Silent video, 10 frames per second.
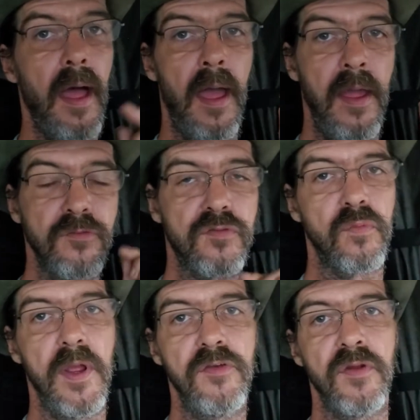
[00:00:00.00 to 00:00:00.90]
Hence the
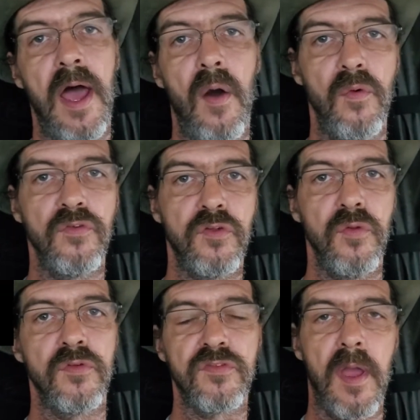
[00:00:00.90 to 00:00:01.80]
reason I always do
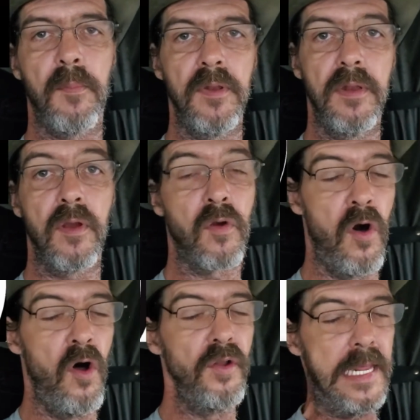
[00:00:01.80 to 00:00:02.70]
the segment
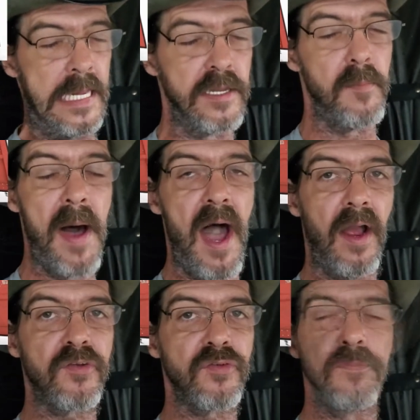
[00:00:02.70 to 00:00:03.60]
called In the
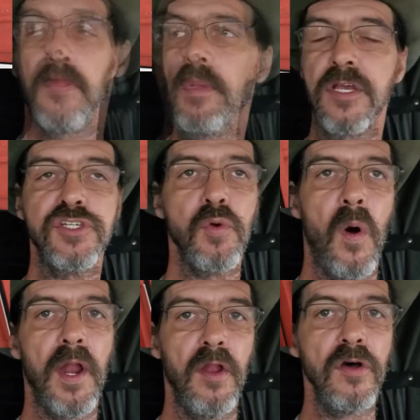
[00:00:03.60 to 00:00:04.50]
Box, because you
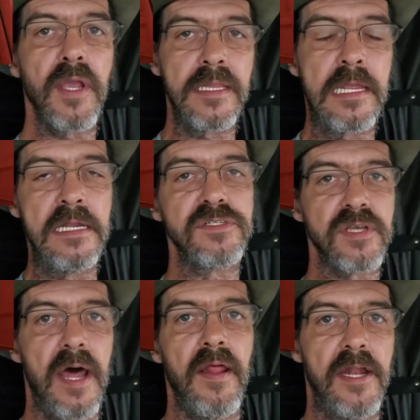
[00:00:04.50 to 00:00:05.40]
want to look at the
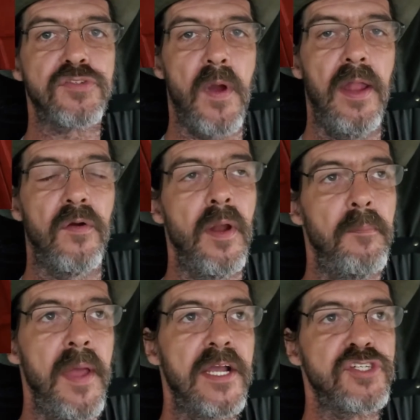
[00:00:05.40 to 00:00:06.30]
inside of that trailer and
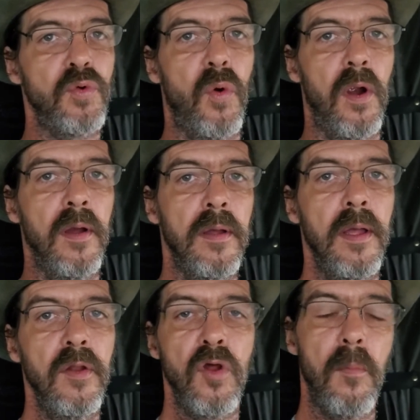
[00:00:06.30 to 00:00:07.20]
make sure,
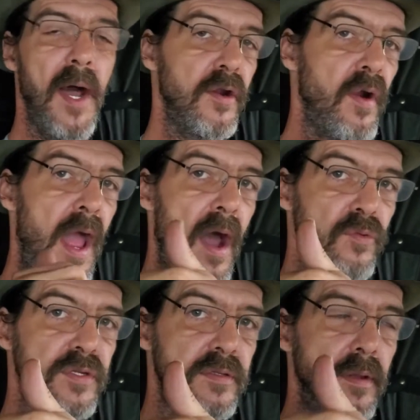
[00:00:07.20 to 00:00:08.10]
no matter how
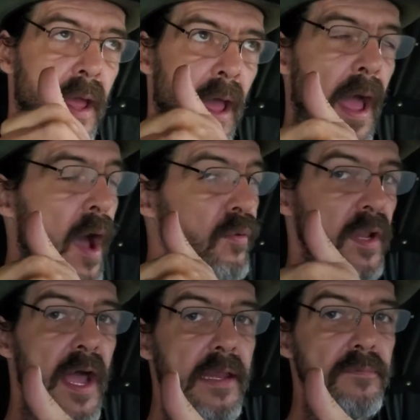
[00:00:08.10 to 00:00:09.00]

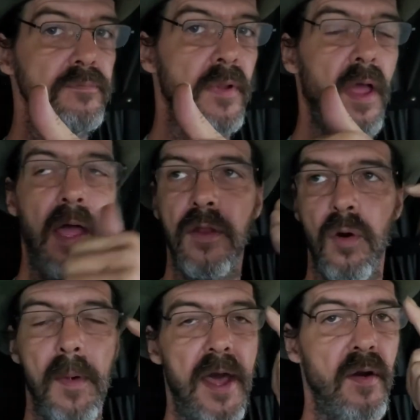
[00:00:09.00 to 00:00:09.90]
light, no
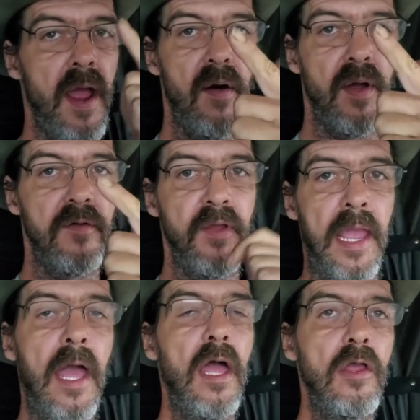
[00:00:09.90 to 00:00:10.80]
matter how heavy,
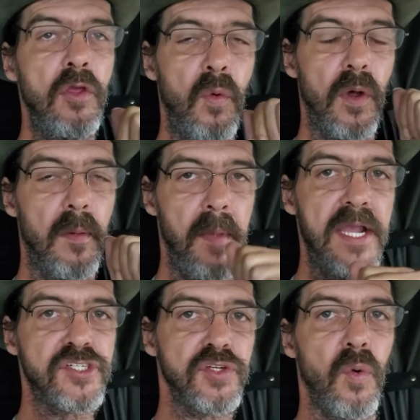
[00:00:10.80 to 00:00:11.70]
you want to make
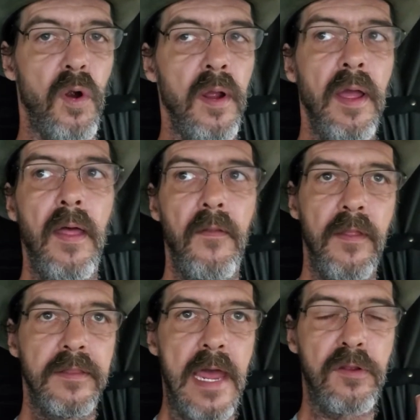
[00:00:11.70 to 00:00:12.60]
sure
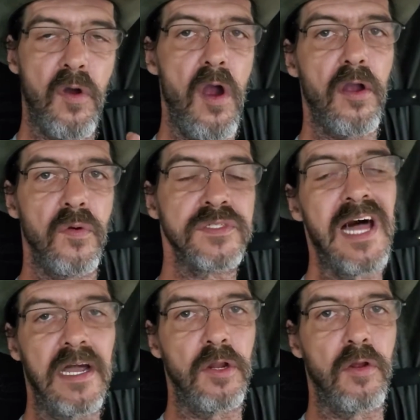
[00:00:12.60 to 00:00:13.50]
that that cargo is
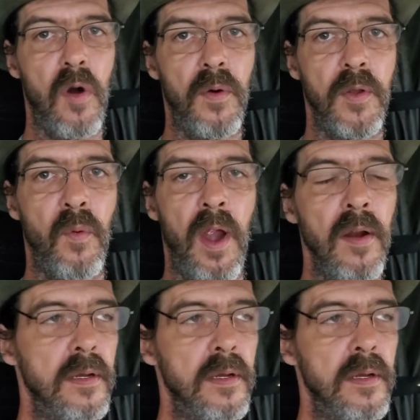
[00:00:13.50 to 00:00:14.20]
not going to go anywhere.